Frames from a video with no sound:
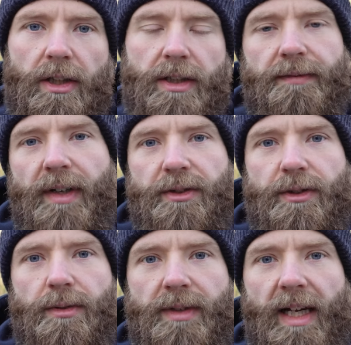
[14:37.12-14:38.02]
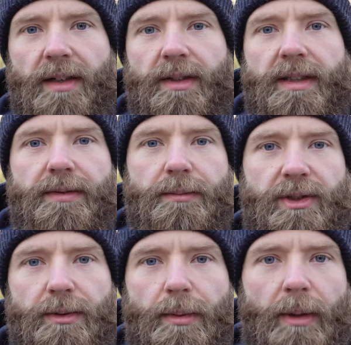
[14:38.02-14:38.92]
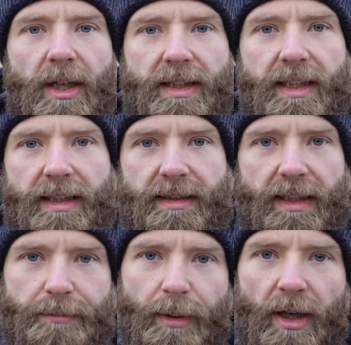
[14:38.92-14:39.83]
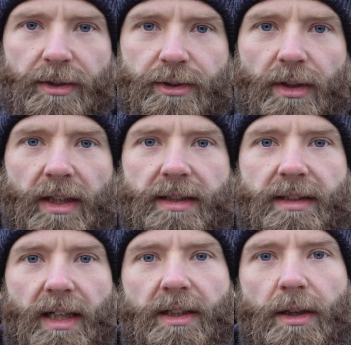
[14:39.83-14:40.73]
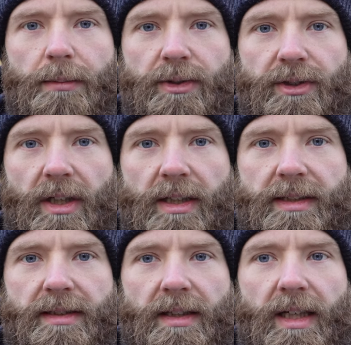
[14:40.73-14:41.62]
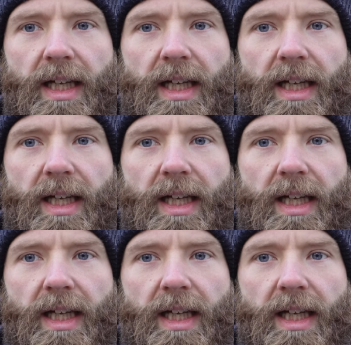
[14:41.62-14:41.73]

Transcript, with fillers: Conventional dairy from supermarkets is pasteurized and homogenized,